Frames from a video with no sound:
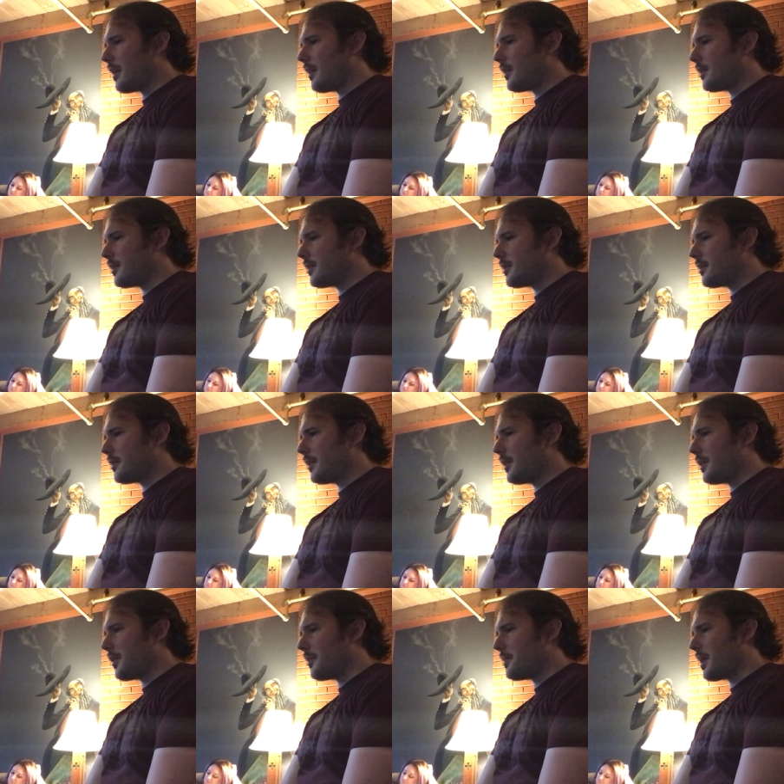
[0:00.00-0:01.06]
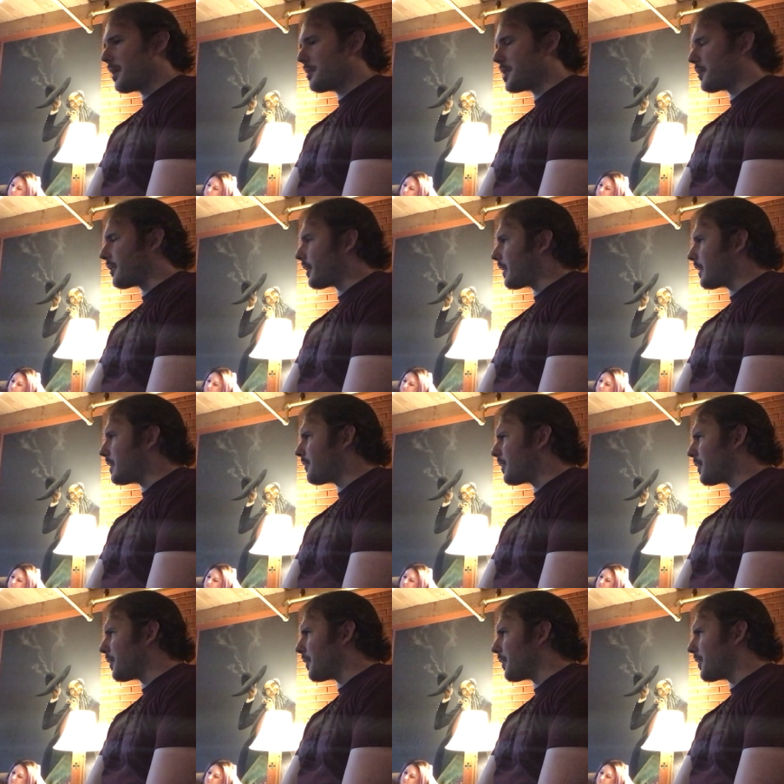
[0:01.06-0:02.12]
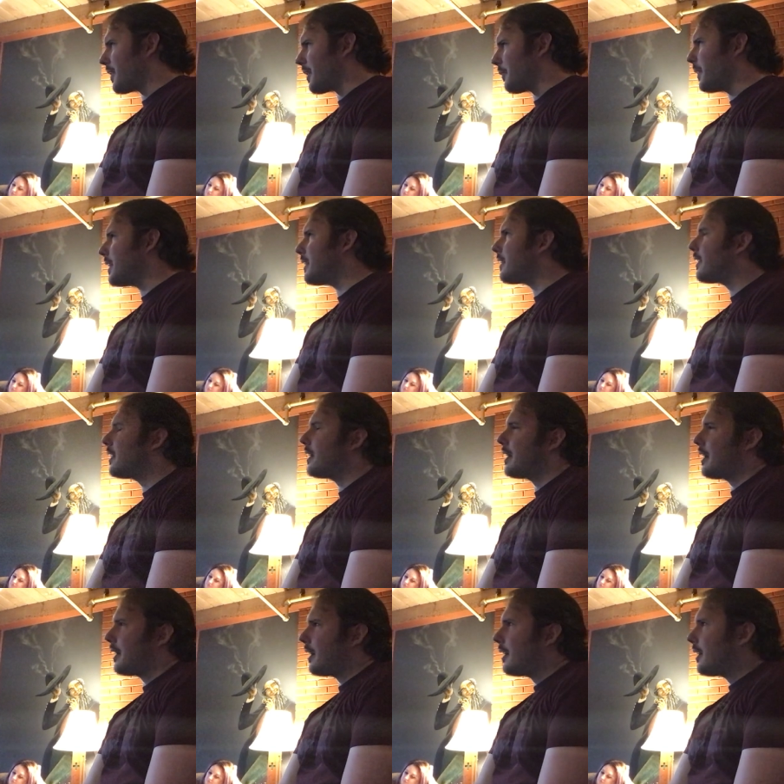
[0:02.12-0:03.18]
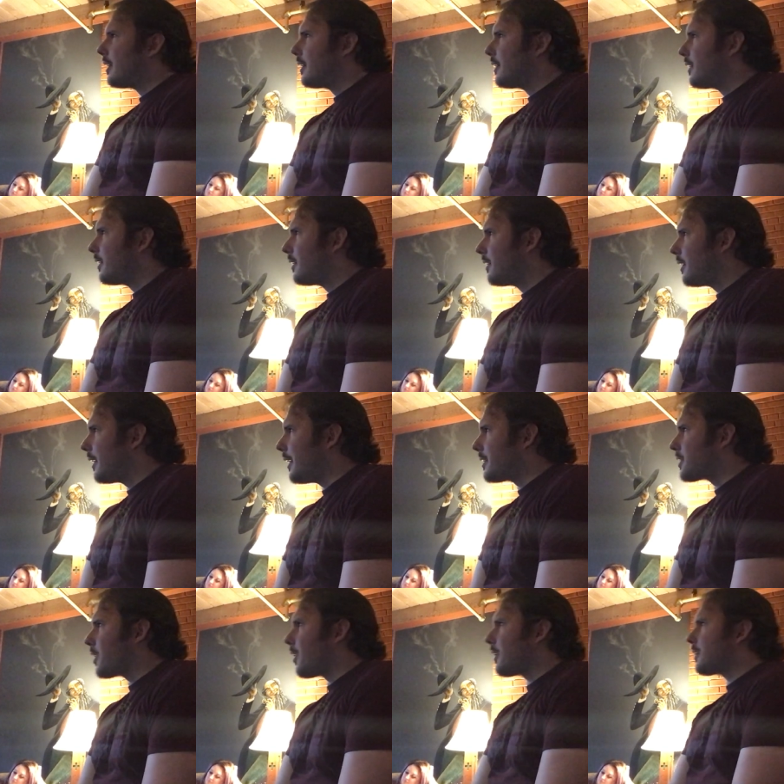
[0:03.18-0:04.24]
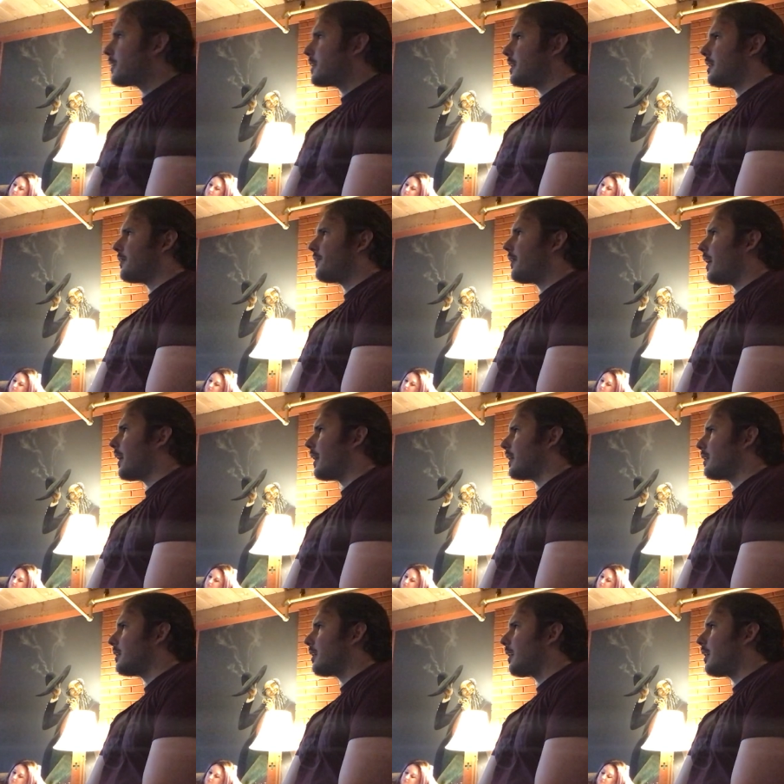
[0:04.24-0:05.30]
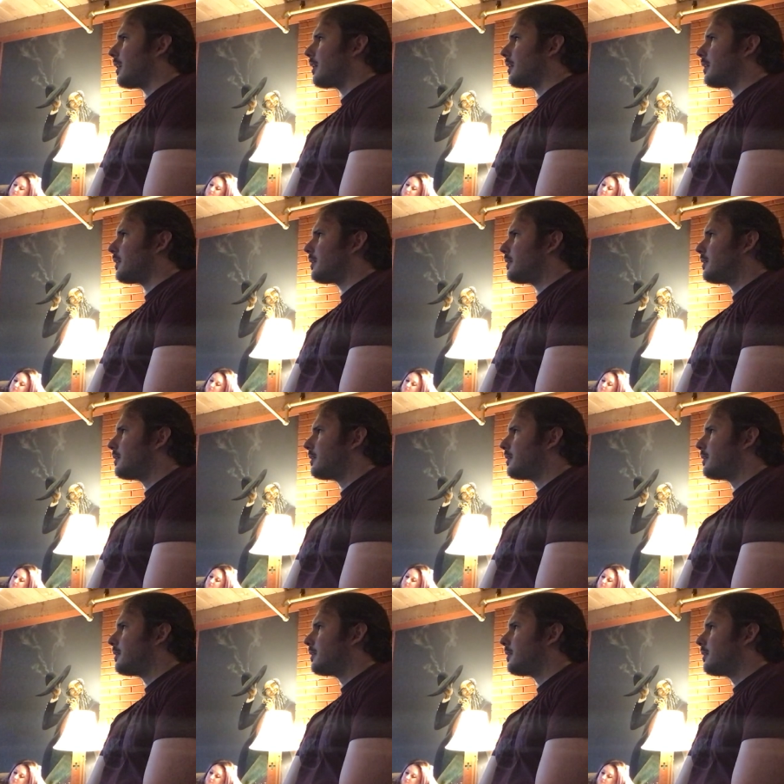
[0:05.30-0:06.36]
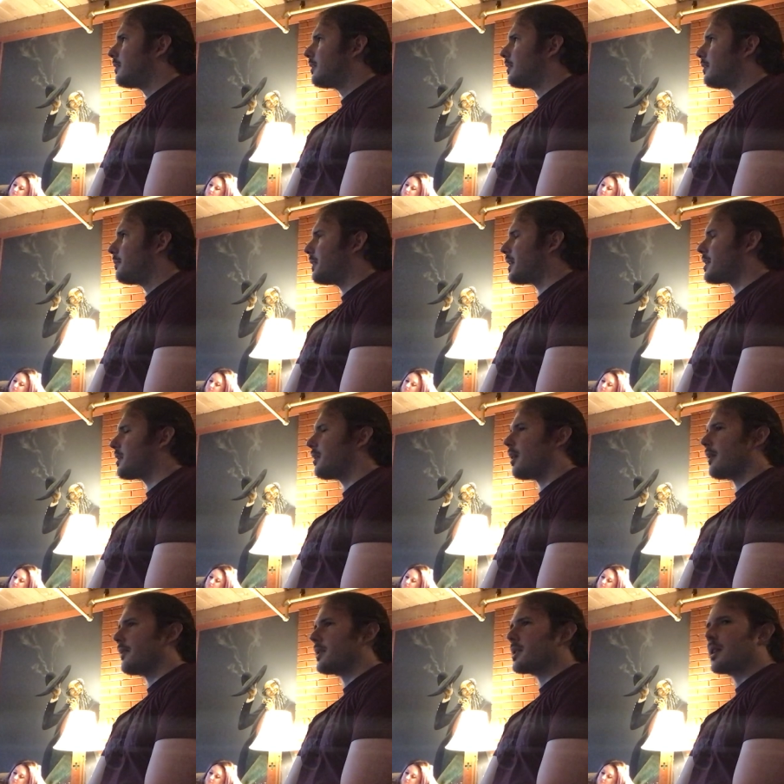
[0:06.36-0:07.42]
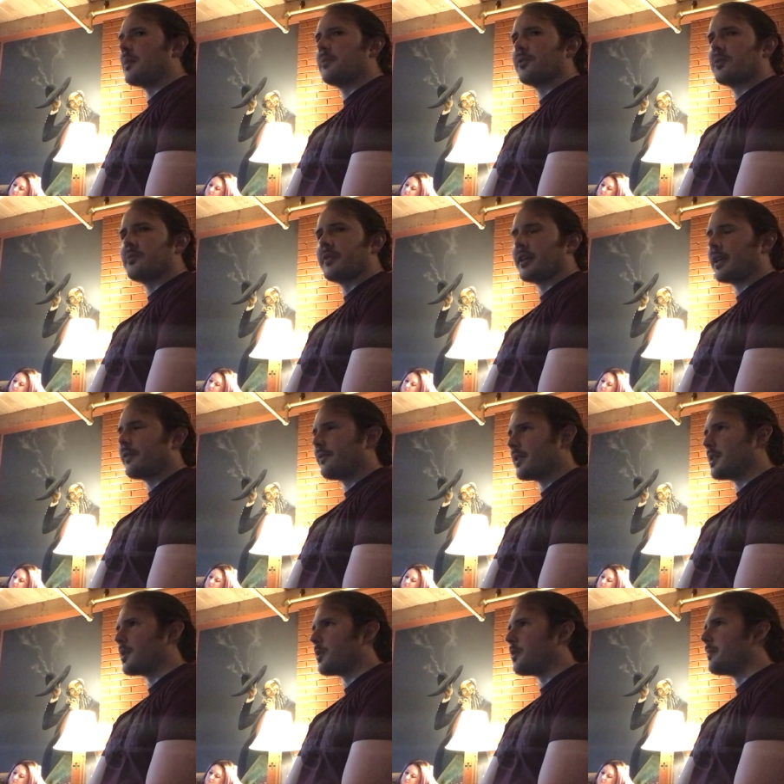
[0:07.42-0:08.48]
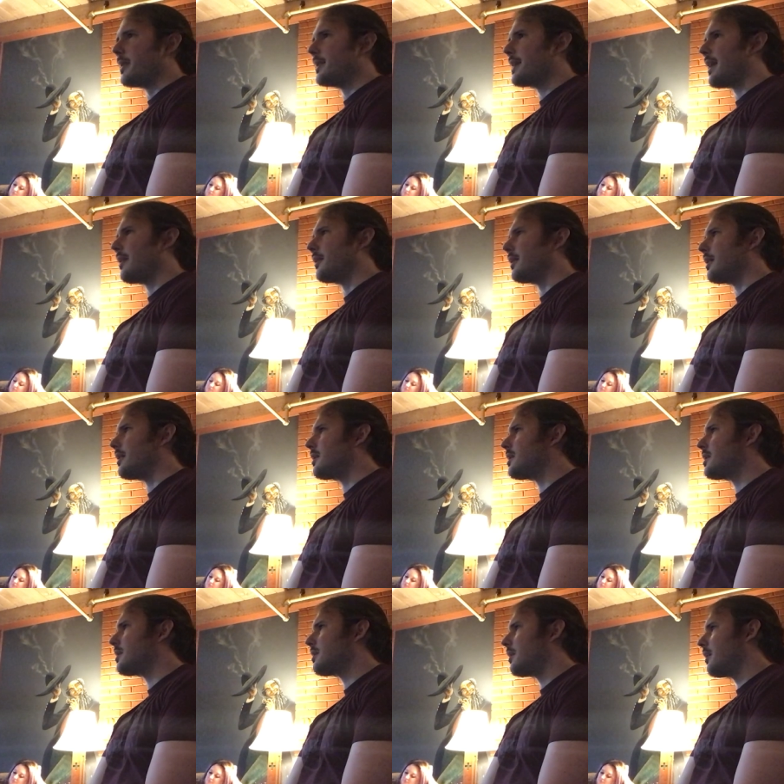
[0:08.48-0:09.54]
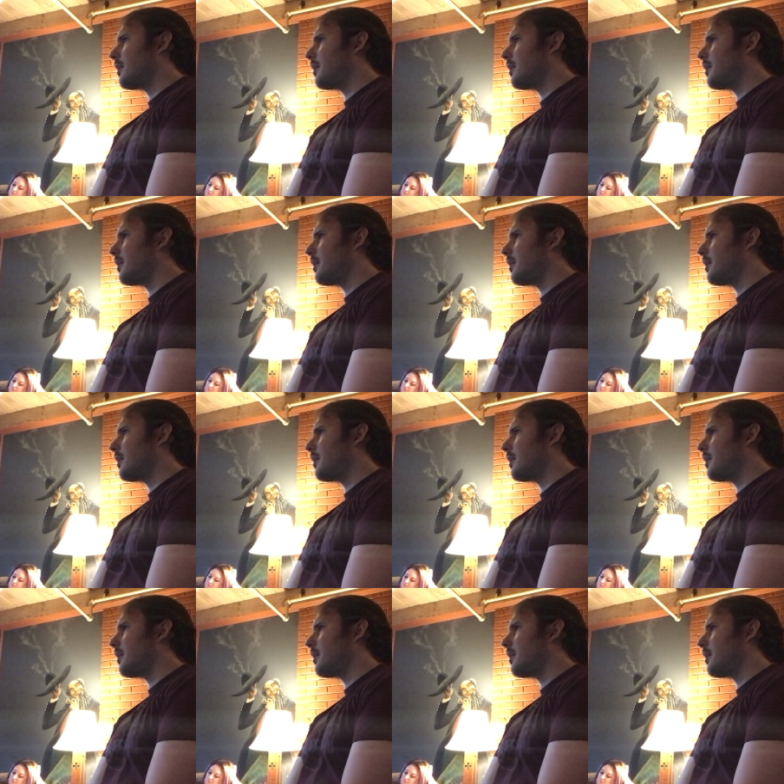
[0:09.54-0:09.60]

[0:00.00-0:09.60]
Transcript: Yeah. And, you know, it becomes a very difficult thing. We, it's hard to define uh, because a lot of us come from very physical mentalities.